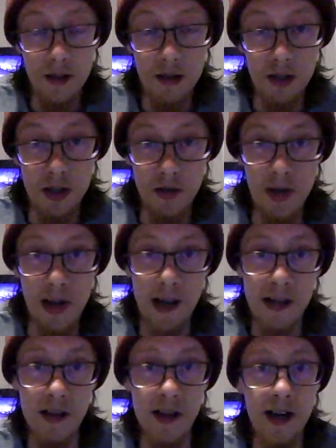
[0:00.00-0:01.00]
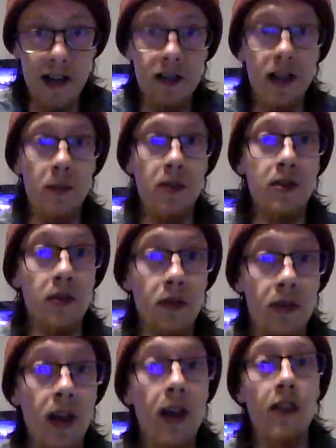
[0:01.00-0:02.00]
to show you guys in the next
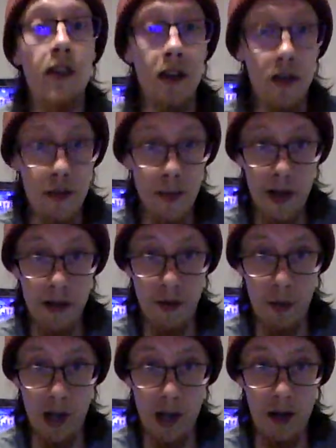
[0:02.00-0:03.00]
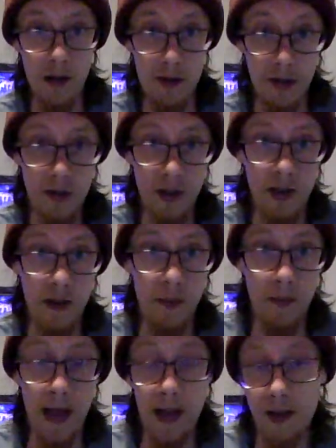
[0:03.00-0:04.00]
episode the other method we can use to clean up
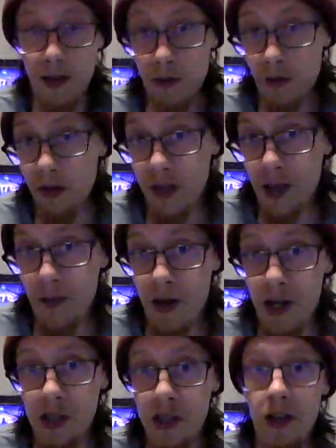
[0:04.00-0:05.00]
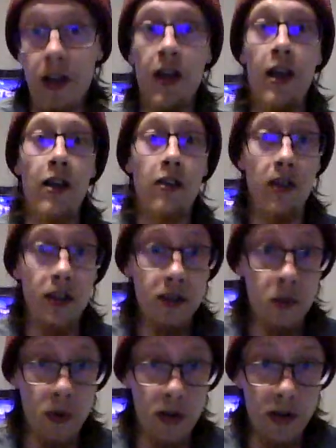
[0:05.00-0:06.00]
bacterial contamination.
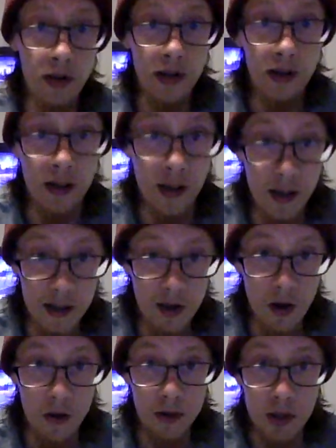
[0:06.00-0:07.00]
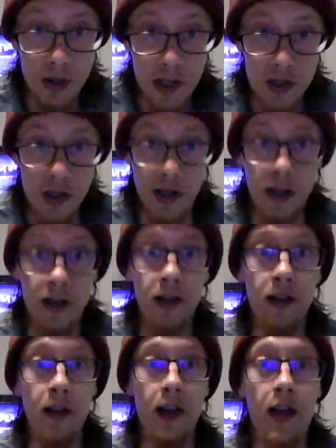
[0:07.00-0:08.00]
This one is called trenching,
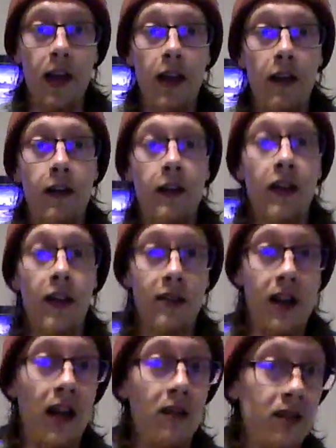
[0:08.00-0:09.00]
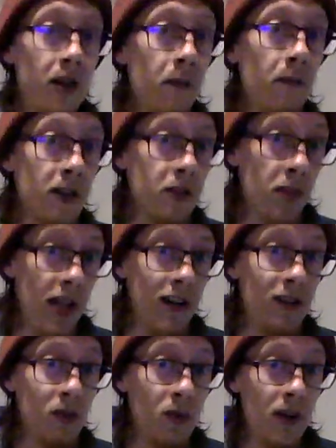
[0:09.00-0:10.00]
and it's kind of
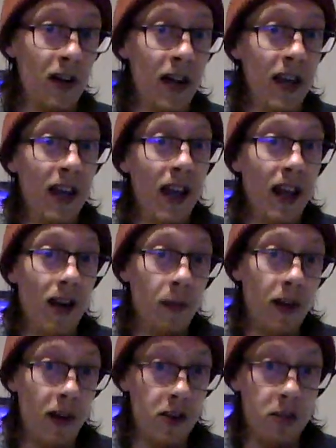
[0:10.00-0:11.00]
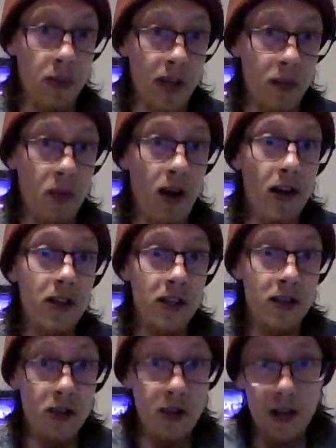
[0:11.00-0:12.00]
self-explanatory, and I'm going to explain the
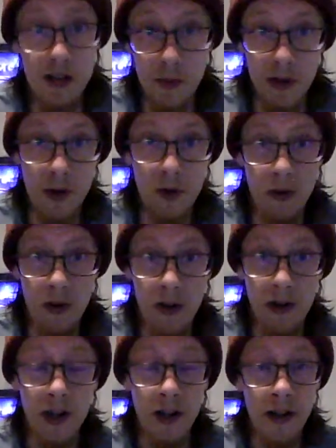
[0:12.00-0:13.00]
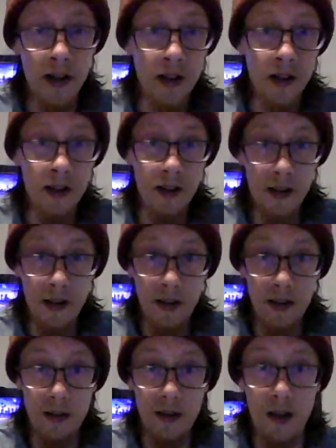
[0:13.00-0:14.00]
process to you as we go along.
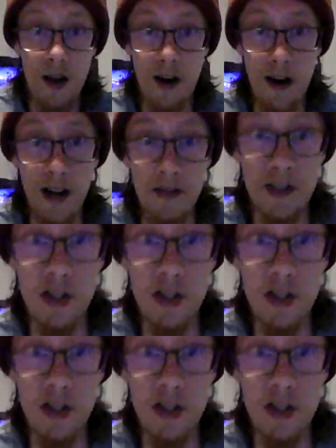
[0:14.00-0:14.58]
All right, let's